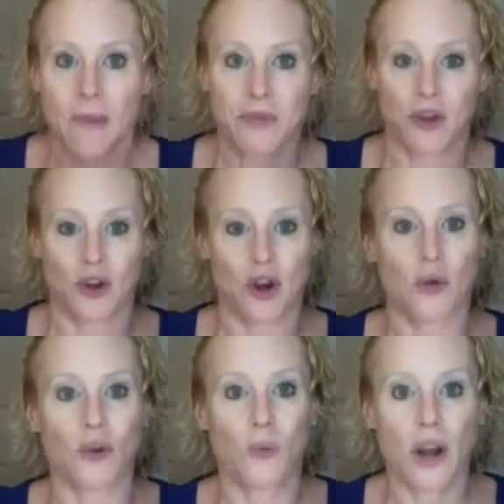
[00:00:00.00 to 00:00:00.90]

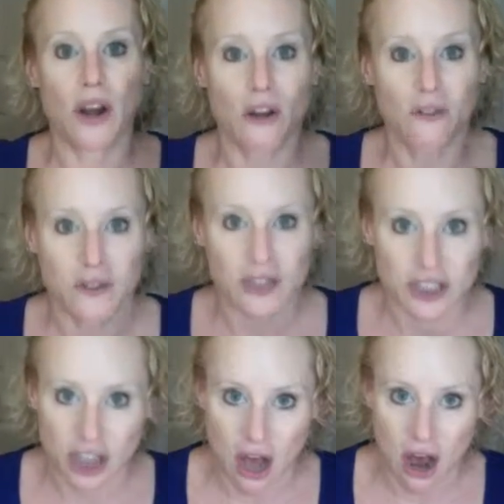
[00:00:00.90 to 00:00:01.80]
You want to go for
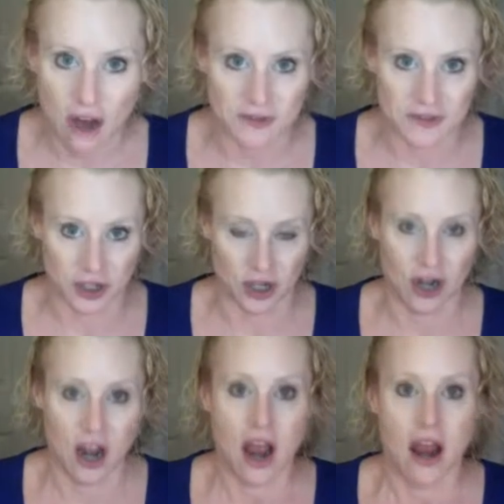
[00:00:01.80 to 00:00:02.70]

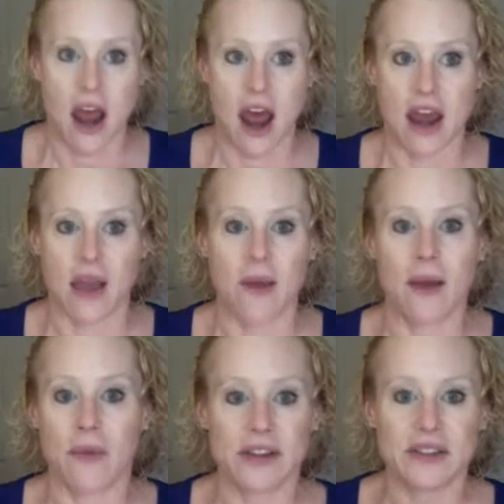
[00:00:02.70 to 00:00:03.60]
softer
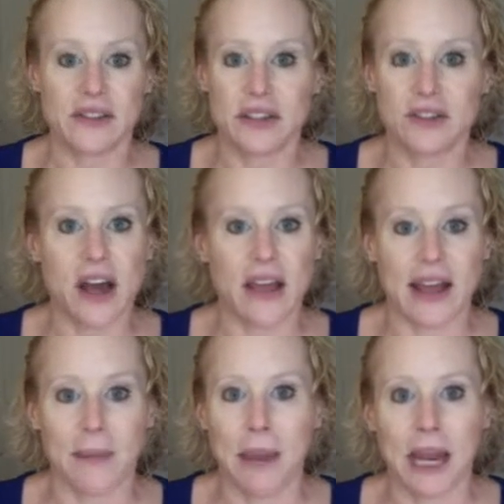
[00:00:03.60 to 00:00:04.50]
And these are not
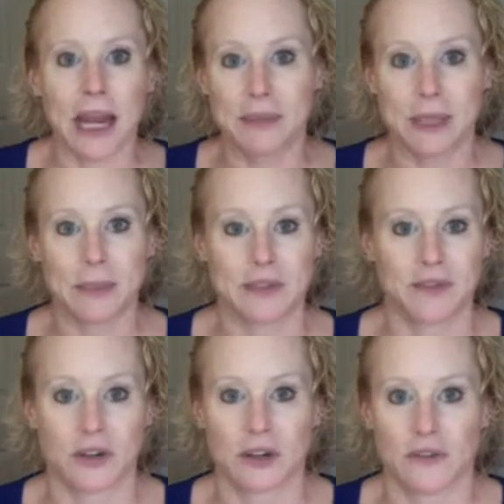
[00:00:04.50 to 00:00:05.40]
like makeup tips
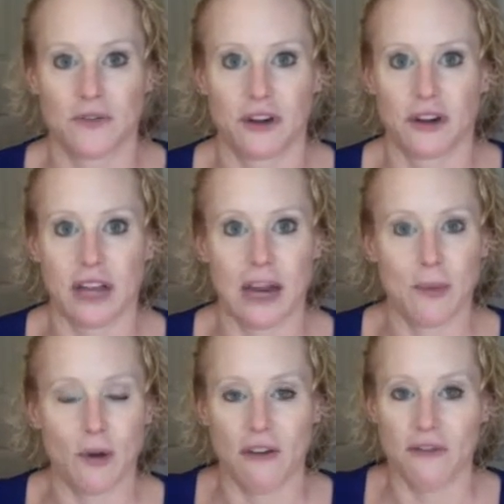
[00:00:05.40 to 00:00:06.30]
for
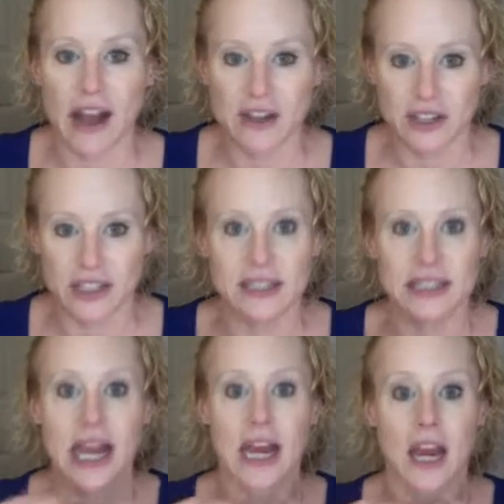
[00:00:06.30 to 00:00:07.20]
glamour or fashion. This is
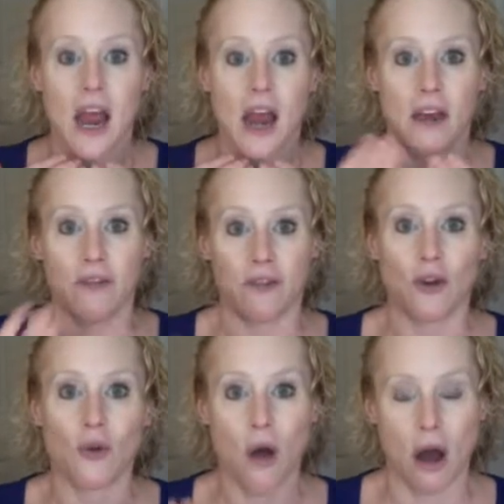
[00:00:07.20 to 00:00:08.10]
like if
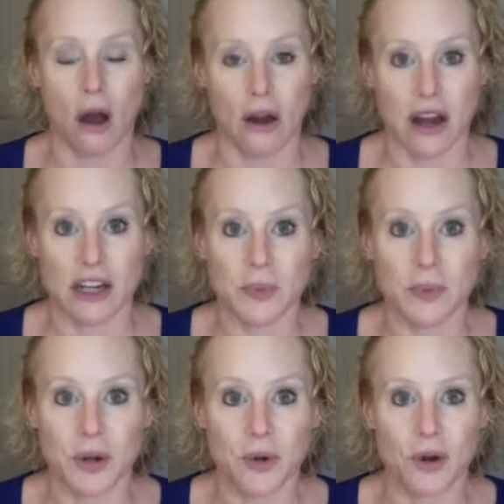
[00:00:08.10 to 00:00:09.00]
you are an
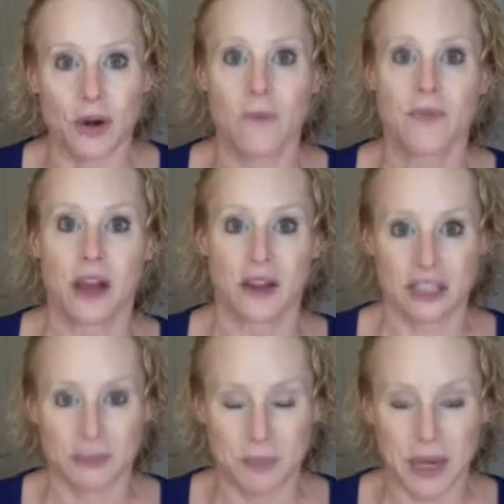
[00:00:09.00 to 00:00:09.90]
entrepreneur, a
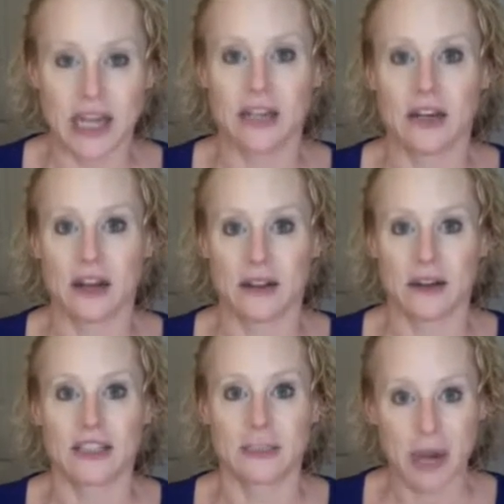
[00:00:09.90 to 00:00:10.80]

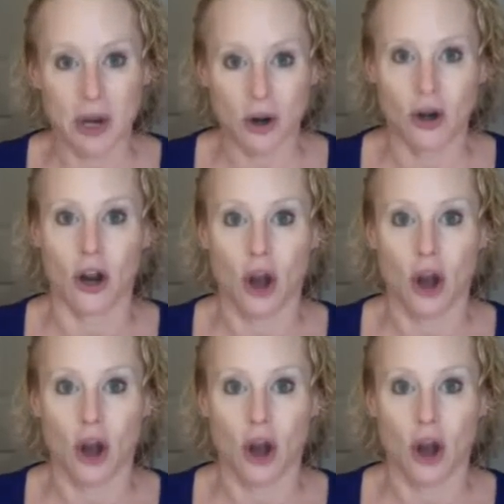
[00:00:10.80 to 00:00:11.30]
speaker, a